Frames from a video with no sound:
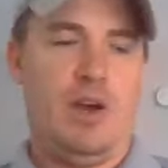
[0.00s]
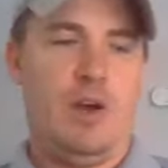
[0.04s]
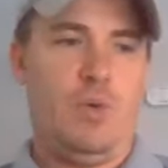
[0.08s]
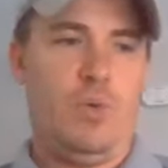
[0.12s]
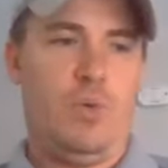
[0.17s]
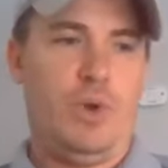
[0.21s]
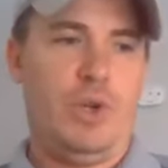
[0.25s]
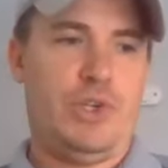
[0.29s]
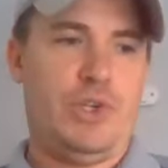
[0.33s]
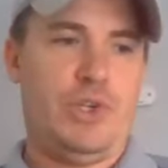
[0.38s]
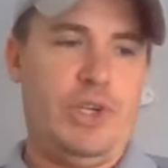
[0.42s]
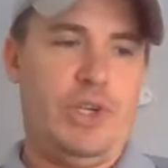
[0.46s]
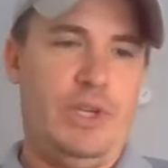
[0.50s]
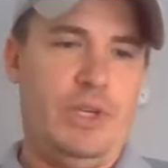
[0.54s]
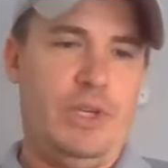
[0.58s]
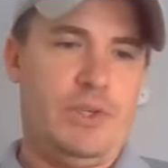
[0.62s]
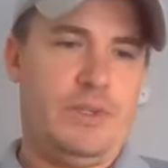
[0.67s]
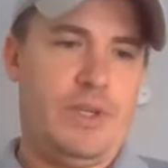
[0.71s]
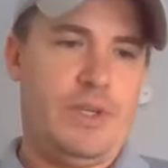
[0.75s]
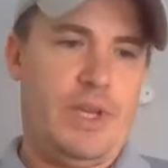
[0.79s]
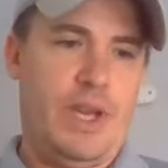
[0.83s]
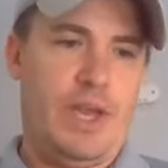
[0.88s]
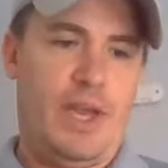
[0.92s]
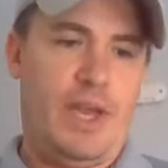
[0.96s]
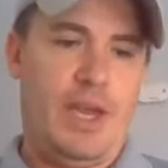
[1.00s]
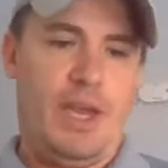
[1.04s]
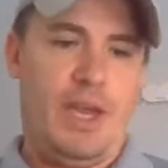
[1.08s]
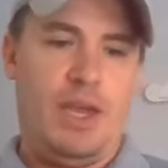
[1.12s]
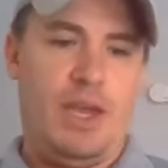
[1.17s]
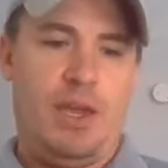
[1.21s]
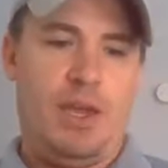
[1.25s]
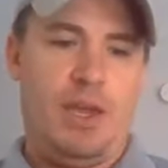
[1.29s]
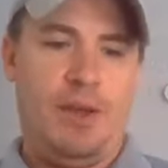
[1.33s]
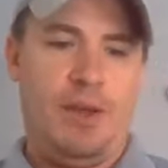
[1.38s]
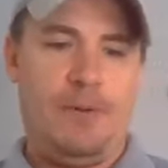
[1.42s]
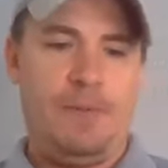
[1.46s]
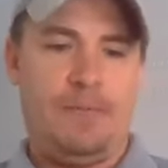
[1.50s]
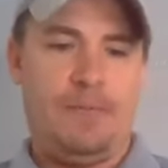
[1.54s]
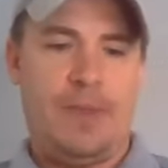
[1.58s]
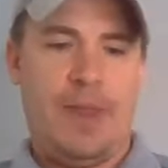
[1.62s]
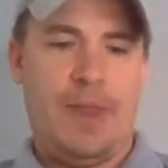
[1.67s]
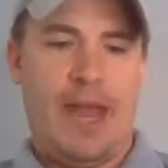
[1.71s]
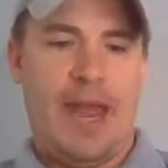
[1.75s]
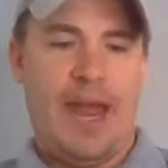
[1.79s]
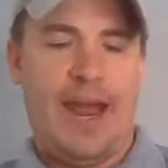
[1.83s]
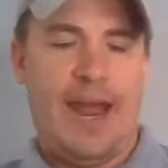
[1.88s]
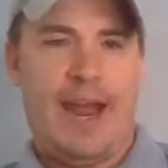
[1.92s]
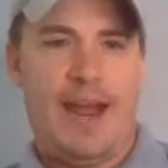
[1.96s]
which is a
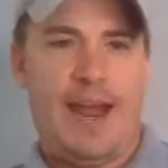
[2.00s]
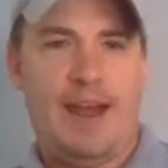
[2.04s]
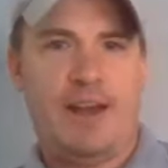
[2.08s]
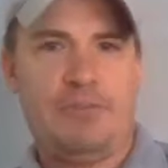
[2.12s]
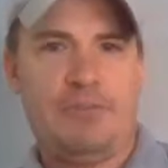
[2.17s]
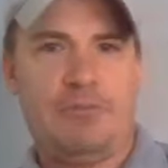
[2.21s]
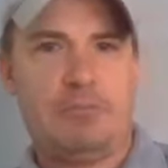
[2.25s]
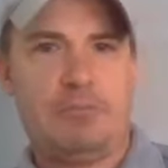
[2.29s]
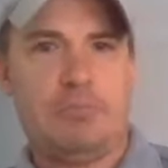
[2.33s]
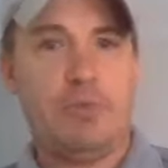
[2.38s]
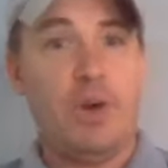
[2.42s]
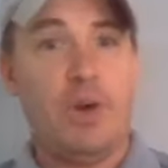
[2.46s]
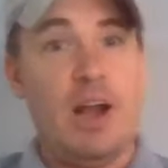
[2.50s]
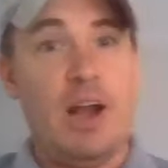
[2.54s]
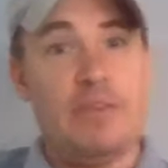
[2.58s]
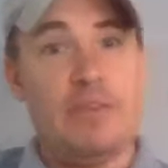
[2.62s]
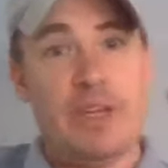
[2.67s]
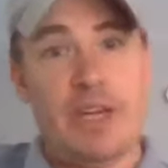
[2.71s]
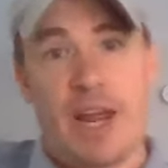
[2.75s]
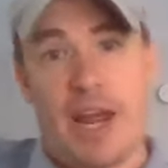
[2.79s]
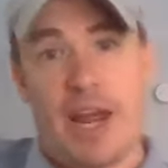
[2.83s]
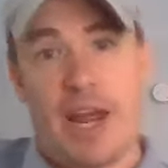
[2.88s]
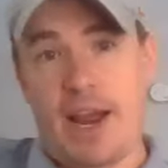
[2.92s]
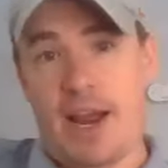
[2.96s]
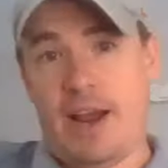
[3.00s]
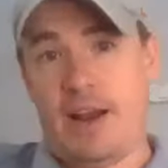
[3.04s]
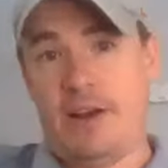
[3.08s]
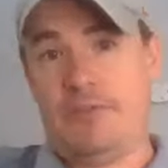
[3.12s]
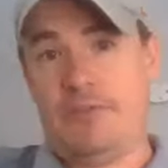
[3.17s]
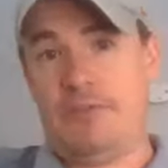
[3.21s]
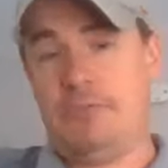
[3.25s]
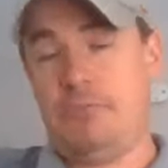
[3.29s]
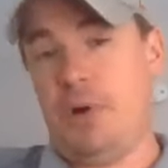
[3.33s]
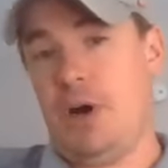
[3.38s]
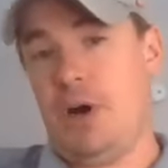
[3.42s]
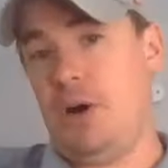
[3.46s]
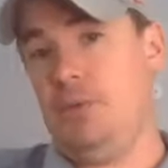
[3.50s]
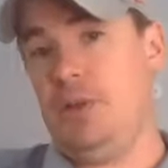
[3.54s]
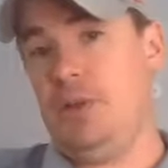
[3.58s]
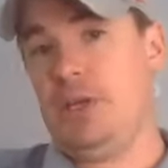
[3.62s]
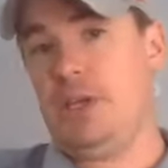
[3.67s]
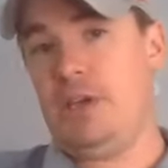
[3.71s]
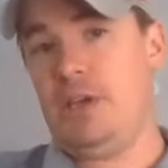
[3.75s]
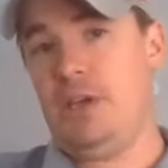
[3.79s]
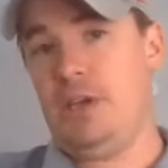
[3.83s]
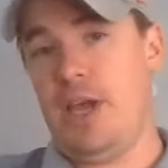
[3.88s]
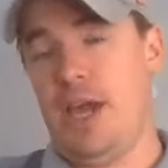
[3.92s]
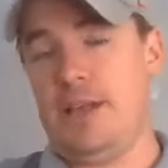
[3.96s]
half private, half
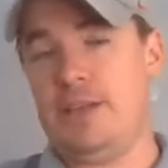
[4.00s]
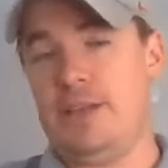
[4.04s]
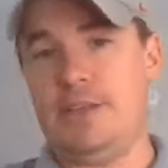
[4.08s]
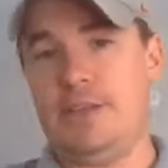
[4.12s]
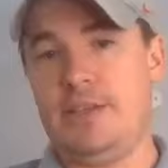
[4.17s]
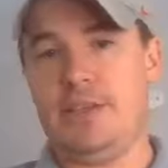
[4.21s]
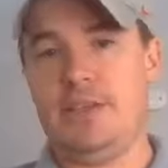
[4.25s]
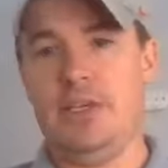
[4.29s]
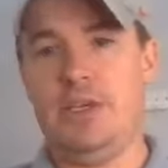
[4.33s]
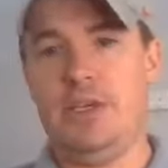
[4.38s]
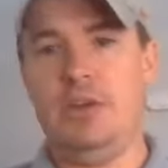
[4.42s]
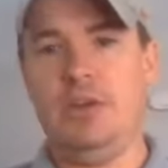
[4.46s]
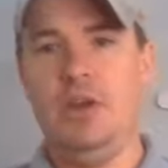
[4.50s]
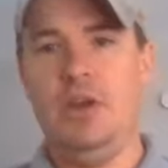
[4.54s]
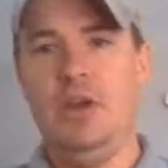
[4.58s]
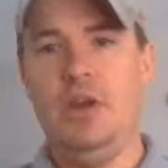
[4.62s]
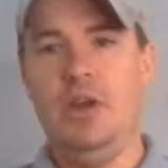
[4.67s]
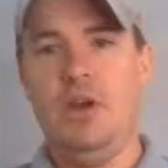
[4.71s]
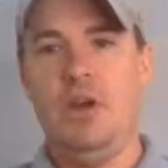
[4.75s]
public entity,